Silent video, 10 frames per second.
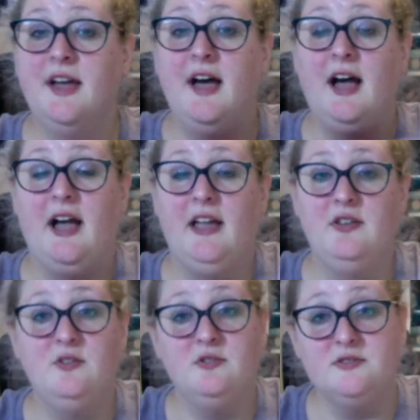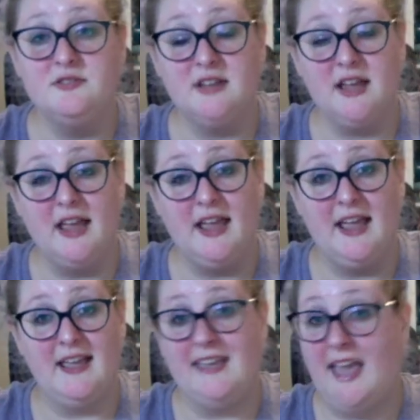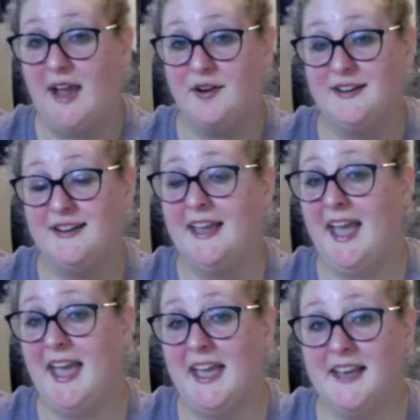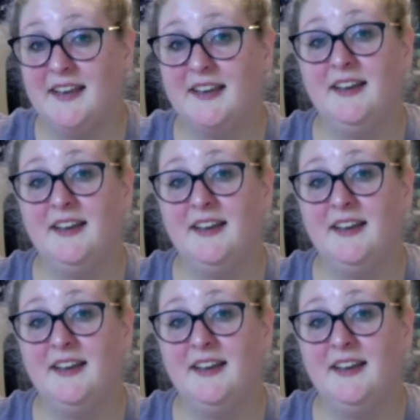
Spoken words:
I used a Karen Cake